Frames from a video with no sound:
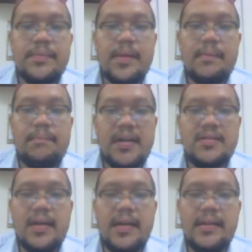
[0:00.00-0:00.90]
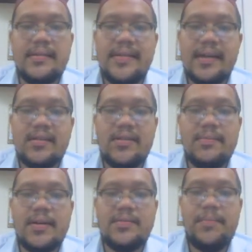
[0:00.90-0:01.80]
The secretary
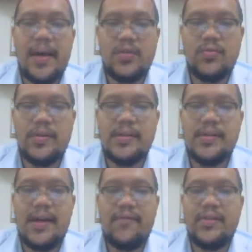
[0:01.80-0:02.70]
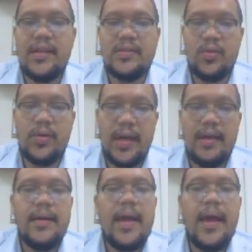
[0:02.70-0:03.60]
must make sure that everything is okay
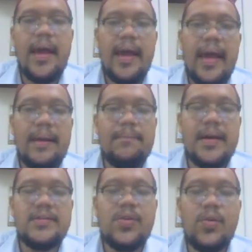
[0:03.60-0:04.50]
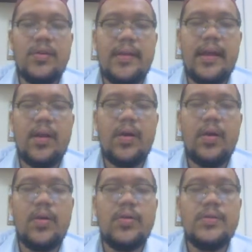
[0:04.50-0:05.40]
and must contain
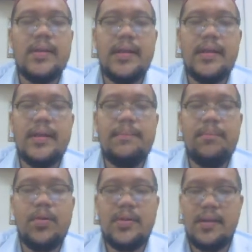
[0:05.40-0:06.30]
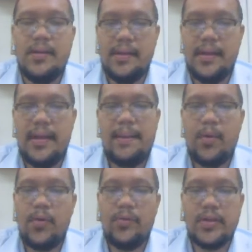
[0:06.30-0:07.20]
all the important detail I'm
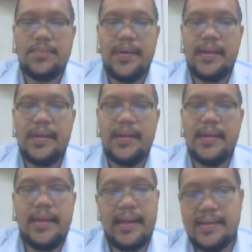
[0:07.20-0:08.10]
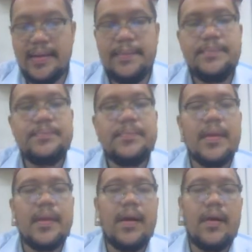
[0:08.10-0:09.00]
going to explain later.
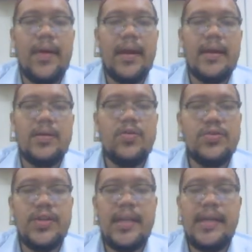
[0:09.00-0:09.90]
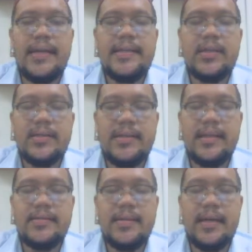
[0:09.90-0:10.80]
Alright, usually
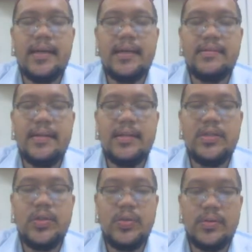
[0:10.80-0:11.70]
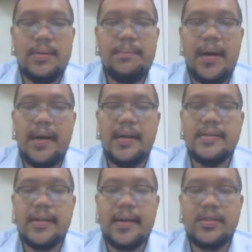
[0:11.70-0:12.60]
notice is issued by a
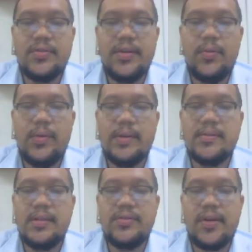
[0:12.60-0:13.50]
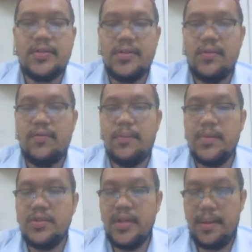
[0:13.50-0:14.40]
secretary with the instruction from
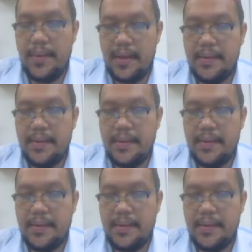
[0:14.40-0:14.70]
the chairman.